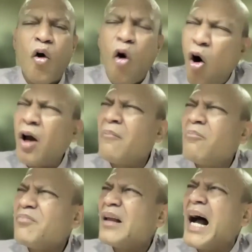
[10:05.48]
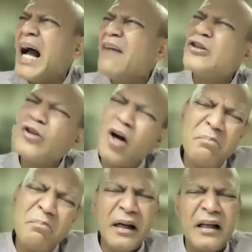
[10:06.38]
or I was
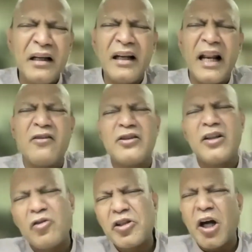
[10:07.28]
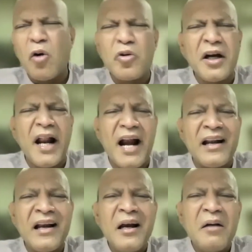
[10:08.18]
not beaten and I was not shouted
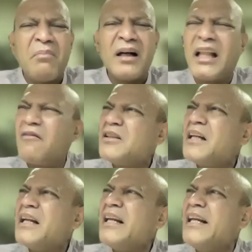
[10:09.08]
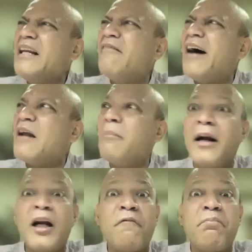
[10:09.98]
at, but there was an
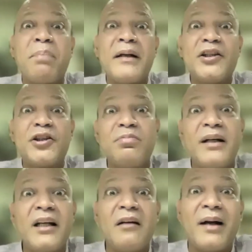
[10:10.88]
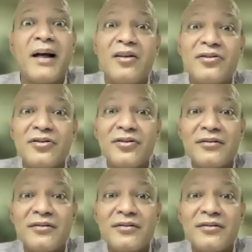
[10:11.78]
environment of punishment in my house.